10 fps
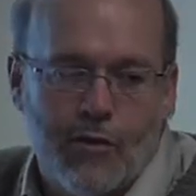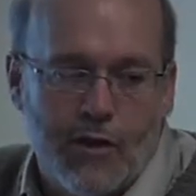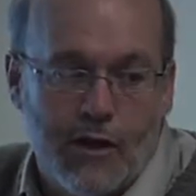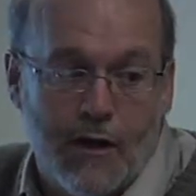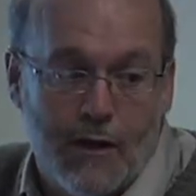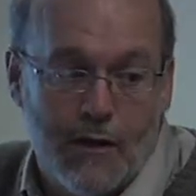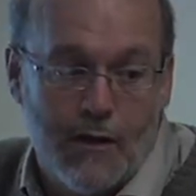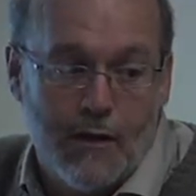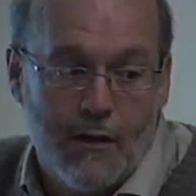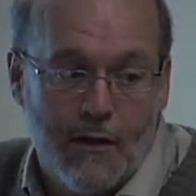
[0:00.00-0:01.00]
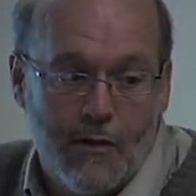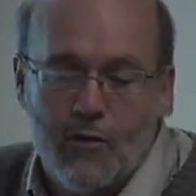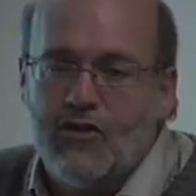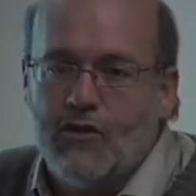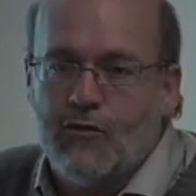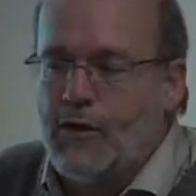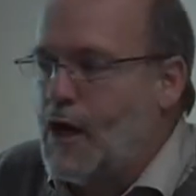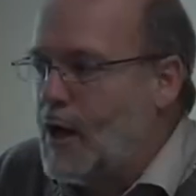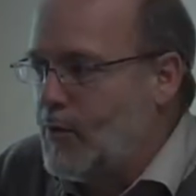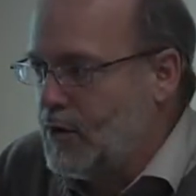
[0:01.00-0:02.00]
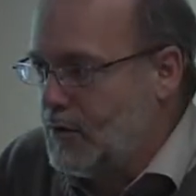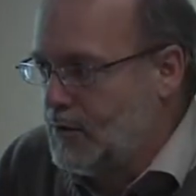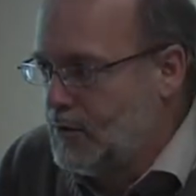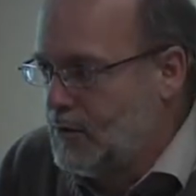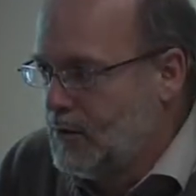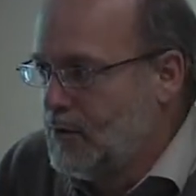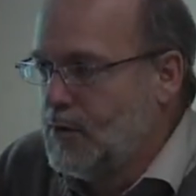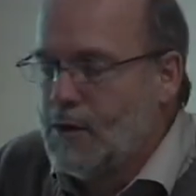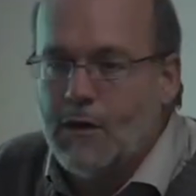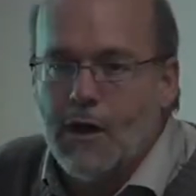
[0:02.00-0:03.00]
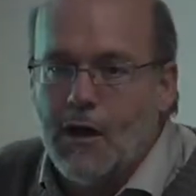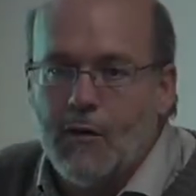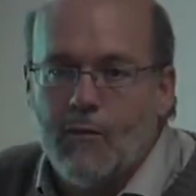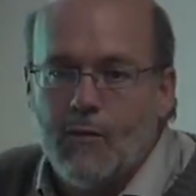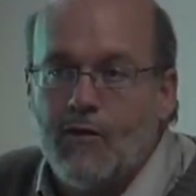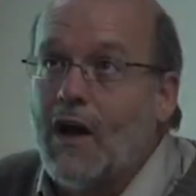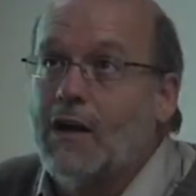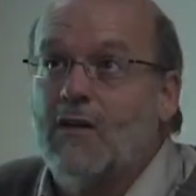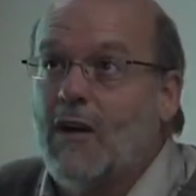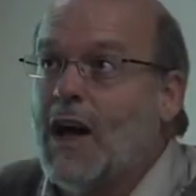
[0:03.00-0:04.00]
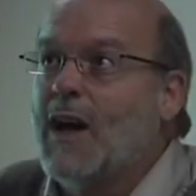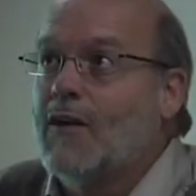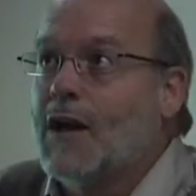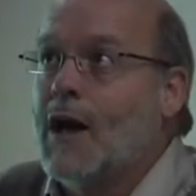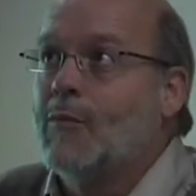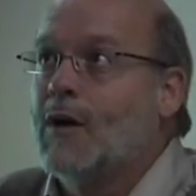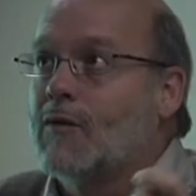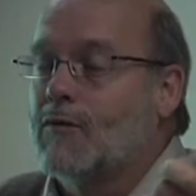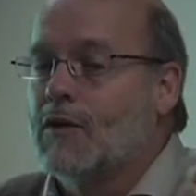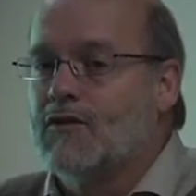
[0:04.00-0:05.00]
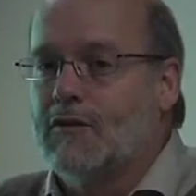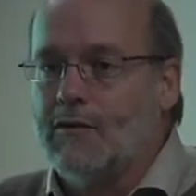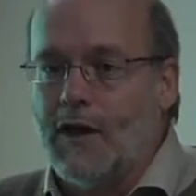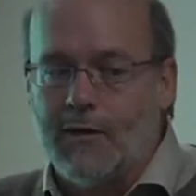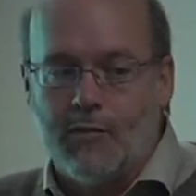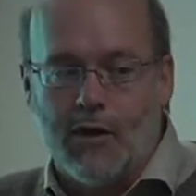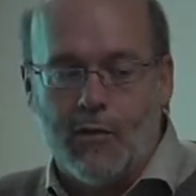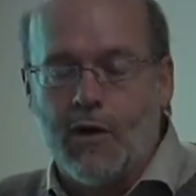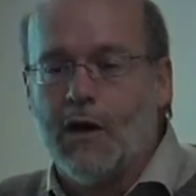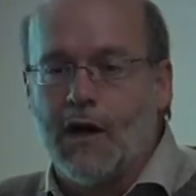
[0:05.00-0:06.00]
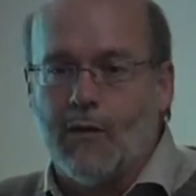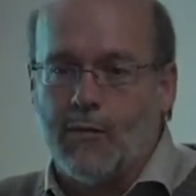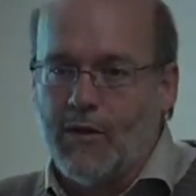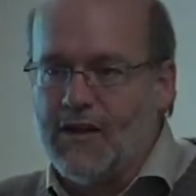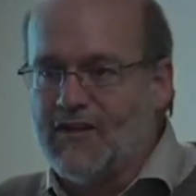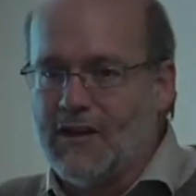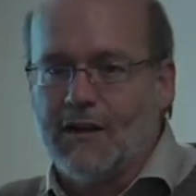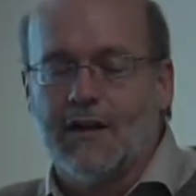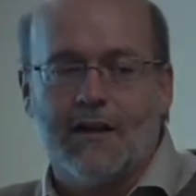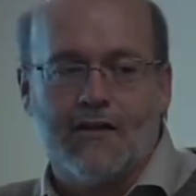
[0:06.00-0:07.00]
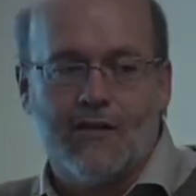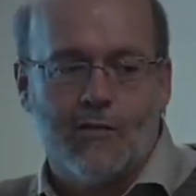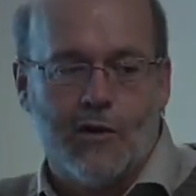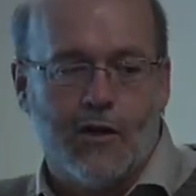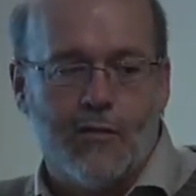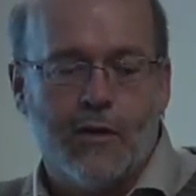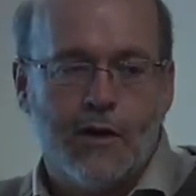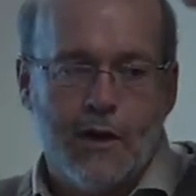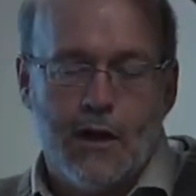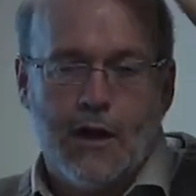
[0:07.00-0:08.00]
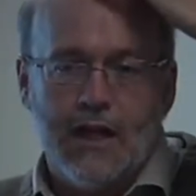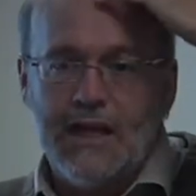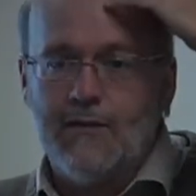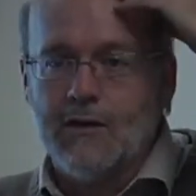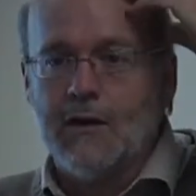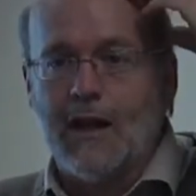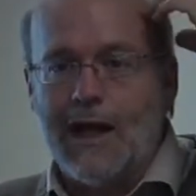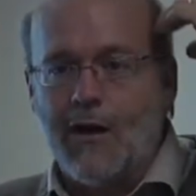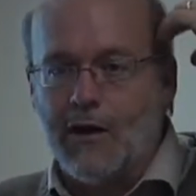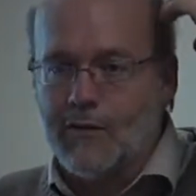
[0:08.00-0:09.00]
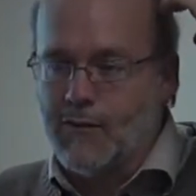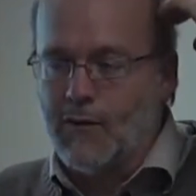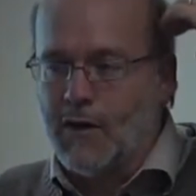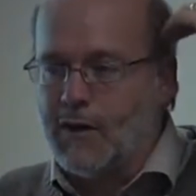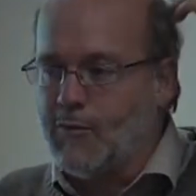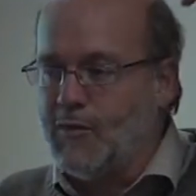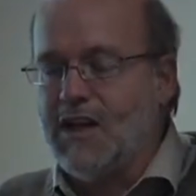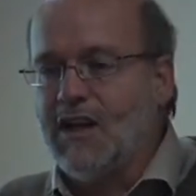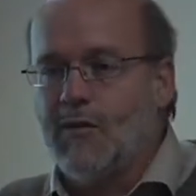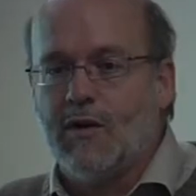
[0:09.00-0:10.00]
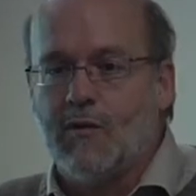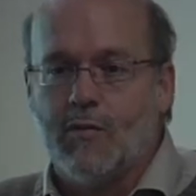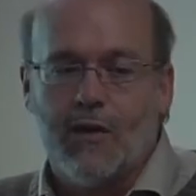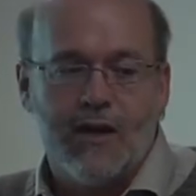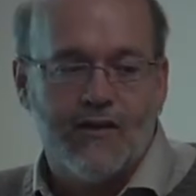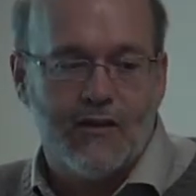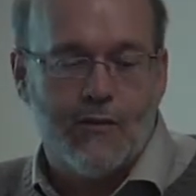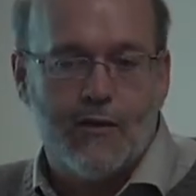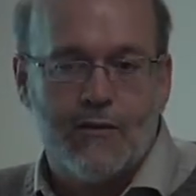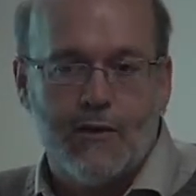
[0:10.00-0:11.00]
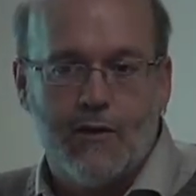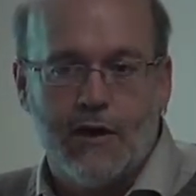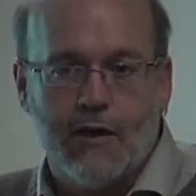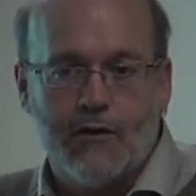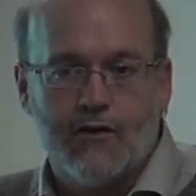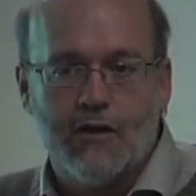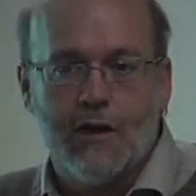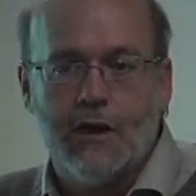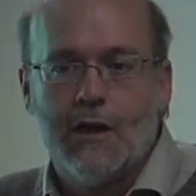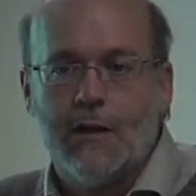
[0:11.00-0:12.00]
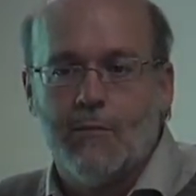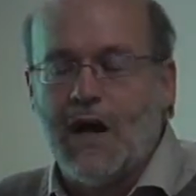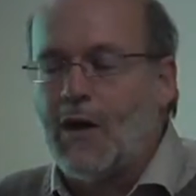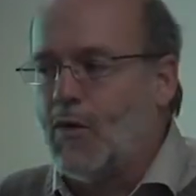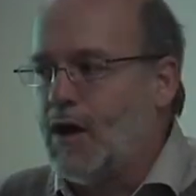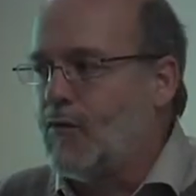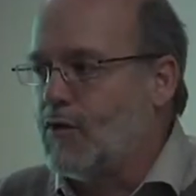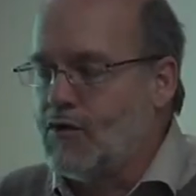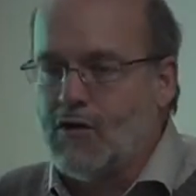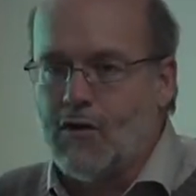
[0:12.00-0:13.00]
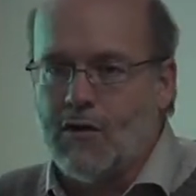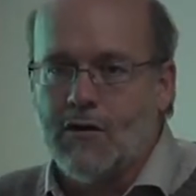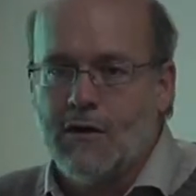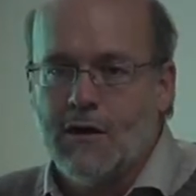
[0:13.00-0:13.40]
per year, which is phenomenal. If I have a compact fluorescent light bulb, I replace an incandescent bulb, even allowing for it needing to be replaced every few years, my rate of return